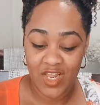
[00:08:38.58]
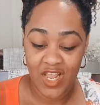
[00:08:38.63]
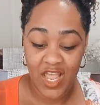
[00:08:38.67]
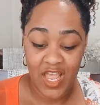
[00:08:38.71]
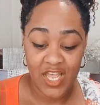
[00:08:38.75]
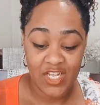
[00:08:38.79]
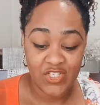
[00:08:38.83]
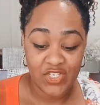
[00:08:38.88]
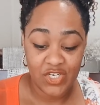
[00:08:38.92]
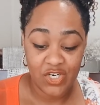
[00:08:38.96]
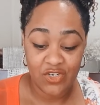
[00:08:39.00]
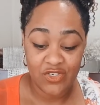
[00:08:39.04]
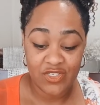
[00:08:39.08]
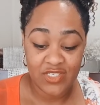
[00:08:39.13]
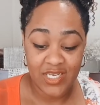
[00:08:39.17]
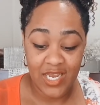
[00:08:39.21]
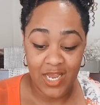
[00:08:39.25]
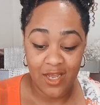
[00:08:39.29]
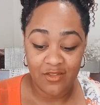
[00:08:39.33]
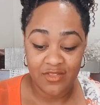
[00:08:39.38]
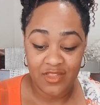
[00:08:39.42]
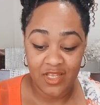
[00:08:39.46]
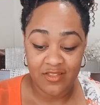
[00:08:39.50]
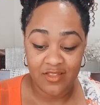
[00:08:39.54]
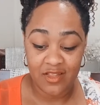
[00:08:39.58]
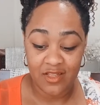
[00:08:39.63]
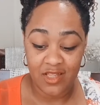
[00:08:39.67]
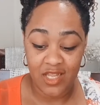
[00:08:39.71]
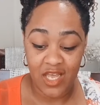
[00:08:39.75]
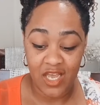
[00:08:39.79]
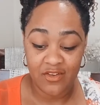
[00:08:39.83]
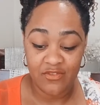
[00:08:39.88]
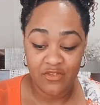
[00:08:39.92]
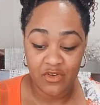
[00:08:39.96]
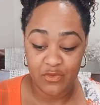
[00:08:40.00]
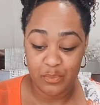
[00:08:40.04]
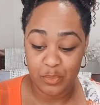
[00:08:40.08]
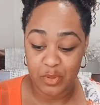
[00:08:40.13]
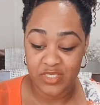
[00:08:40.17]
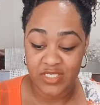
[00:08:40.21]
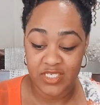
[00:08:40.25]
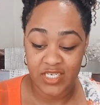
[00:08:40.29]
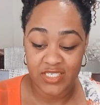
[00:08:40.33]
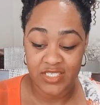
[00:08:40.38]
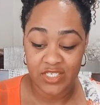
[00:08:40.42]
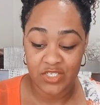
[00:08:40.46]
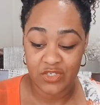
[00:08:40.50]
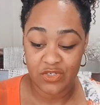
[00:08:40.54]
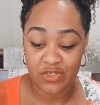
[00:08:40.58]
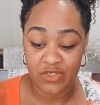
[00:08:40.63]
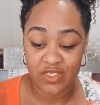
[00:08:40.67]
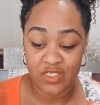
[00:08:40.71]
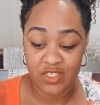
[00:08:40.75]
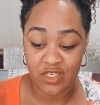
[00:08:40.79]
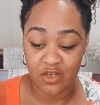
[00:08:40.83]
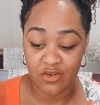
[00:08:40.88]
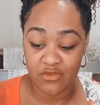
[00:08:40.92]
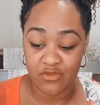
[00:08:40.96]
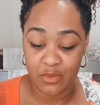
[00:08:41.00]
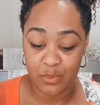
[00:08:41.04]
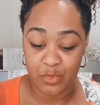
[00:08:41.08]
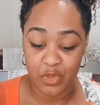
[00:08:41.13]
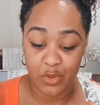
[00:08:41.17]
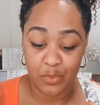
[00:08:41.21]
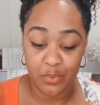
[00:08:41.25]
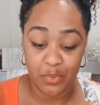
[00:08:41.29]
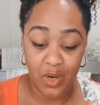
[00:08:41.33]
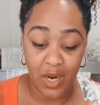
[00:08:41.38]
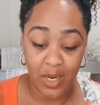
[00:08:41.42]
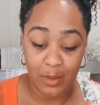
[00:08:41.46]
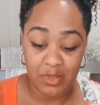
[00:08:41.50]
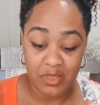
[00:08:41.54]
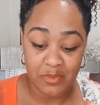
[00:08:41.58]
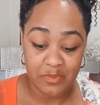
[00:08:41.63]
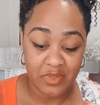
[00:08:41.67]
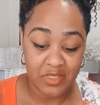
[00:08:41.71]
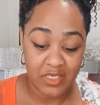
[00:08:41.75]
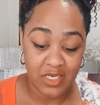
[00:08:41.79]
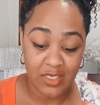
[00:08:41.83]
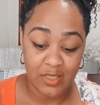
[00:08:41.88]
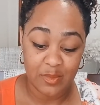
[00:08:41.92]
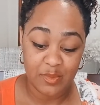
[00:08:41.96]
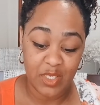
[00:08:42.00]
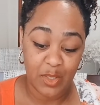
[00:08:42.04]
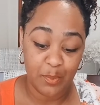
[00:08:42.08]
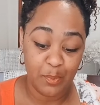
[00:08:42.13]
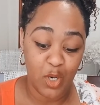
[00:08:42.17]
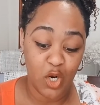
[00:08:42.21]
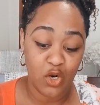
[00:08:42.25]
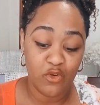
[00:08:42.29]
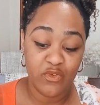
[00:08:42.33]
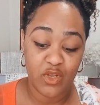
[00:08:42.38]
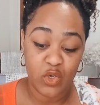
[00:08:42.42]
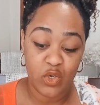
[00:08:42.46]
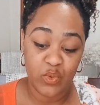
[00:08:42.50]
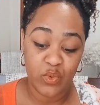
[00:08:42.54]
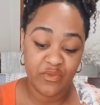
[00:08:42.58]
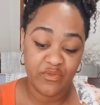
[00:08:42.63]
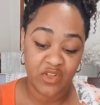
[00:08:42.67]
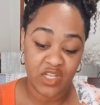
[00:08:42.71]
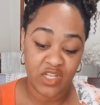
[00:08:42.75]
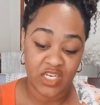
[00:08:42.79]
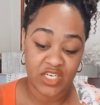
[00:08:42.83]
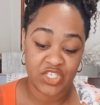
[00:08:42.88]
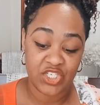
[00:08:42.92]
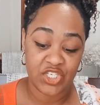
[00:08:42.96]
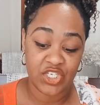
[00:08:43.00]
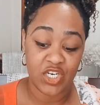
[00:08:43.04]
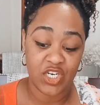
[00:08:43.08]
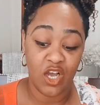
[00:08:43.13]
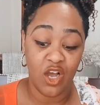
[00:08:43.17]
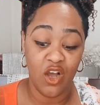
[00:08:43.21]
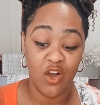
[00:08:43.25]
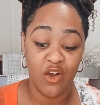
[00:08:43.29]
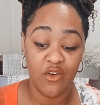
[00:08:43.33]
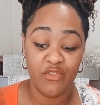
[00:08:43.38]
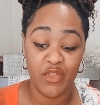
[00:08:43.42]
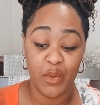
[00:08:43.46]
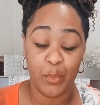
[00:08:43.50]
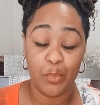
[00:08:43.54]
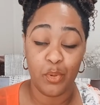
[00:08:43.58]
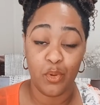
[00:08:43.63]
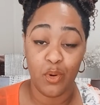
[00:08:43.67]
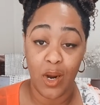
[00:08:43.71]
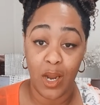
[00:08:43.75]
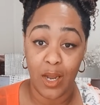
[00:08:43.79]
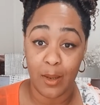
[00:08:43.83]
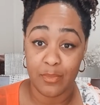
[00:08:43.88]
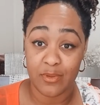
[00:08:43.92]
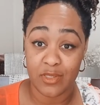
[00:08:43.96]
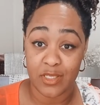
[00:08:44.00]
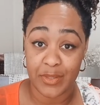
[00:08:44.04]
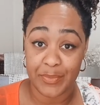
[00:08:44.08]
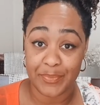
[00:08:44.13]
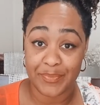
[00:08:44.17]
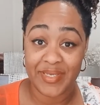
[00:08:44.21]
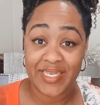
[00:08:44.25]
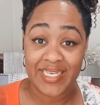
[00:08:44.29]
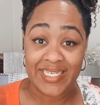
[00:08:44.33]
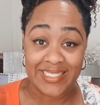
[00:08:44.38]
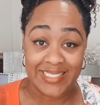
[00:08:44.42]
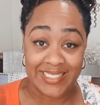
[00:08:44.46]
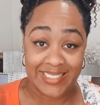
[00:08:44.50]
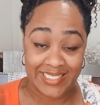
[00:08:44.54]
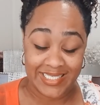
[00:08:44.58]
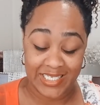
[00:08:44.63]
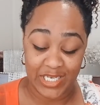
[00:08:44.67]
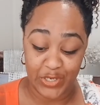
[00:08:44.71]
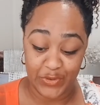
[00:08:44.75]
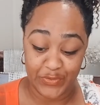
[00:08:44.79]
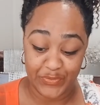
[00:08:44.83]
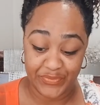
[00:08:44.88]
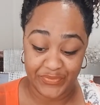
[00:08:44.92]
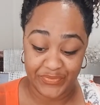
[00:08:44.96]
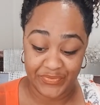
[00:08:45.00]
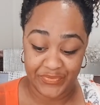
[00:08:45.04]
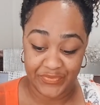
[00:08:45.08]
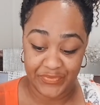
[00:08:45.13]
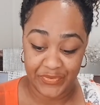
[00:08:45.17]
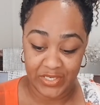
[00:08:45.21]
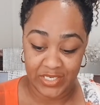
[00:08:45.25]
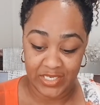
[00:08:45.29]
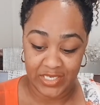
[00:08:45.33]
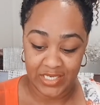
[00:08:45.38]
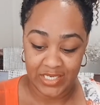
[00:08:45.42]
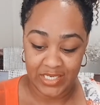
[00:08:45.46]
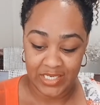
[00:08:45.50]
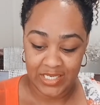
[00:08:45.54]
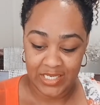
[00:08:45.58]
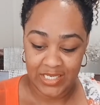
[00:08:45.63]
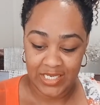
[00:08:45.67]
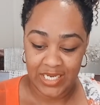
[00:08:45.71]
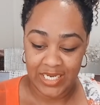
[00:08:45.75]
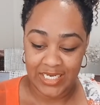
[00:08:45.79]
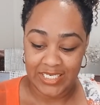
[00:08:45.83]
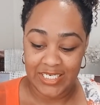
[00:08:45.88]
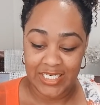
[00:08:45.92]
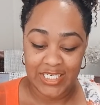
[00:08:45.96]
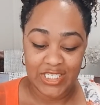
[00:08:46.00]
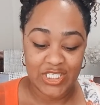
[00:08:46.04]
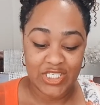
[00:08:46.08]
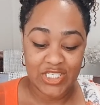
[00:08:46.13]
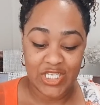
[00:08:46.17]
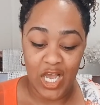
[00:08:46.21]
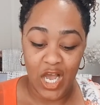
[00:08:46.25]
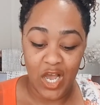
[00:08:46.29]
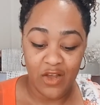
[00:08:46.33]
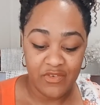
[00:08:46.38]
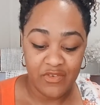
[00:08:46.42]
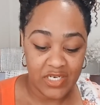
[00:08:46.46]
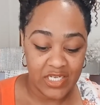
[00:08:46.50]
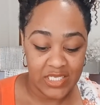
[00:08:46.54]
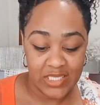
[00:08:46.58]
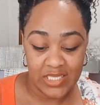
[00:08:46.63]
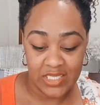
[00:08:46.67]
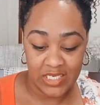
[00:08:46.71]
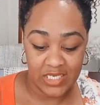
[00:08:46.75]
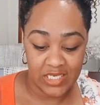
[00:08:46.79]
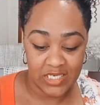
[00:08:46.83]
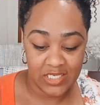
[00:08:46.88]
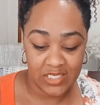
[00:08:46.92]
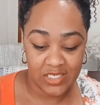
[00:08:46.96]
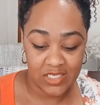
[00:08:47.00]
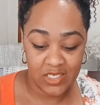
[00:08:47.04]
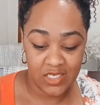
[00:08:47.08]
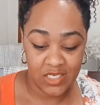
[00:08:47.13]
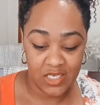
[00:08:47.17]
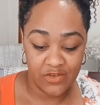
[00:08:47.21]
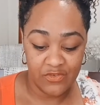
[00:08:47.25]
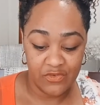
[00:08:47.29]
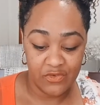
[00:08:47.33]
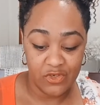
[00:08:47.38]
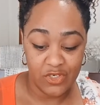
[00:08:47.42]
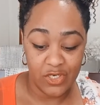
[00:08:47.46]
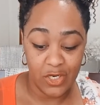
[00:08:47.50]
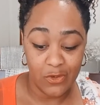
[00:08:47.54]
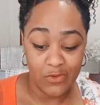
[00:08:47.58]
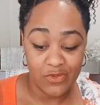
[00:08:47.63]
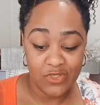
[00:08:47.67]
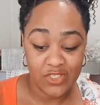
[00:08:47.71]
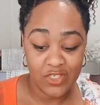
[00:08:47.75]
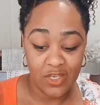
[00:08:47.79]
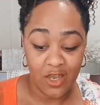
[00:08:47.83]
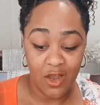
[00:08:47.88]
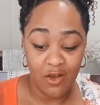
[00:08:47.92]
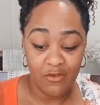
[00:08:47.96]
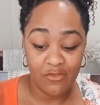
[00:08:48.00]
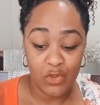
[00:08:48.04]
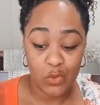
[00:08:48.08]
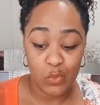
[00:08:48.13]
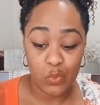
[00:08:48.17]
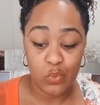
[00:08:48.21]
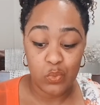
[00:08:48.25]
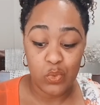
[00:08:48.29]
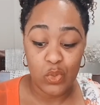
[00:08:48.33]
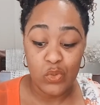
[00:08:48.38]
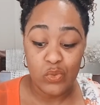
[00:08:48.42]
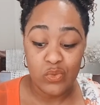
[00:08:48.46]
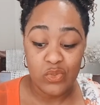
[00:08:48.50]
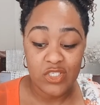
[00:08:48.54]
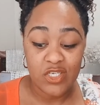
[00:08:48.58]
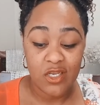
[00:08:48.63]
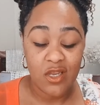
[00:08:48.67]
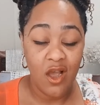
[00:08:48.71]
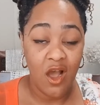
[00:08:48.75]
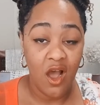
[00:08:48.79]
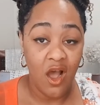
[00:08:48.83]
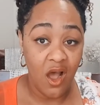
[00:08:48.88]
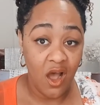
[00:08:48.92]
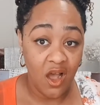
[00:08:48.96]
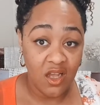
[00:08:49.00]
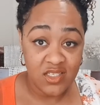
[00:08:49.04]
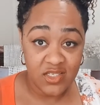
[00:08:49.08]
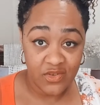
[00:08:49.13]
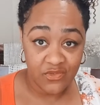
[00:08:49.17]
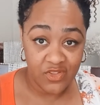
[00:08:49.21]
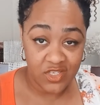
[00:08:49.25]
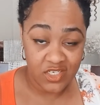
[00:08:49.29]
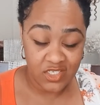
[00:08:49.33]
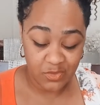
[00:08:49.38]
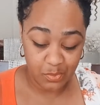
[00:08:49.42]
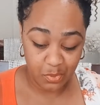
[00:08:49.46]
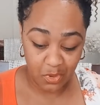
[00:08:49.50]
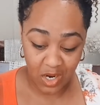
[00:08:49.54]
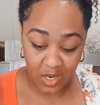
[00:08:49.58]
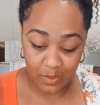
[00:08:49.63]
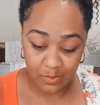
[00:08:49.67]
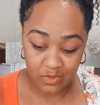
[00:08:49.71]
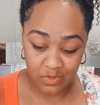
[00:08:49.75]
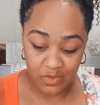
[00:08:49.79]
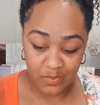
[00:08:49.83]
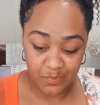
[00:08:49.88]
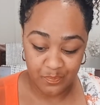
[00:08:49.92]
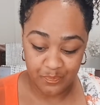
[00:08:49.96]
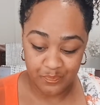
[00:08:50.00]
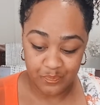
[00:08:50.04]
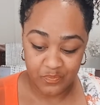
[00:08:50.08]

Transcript: It turns out that the life of protecting yourself from your problem becomes a perfect reflection of the problem itself. It didn't solve anything. If you don't solve the root cause of this problem,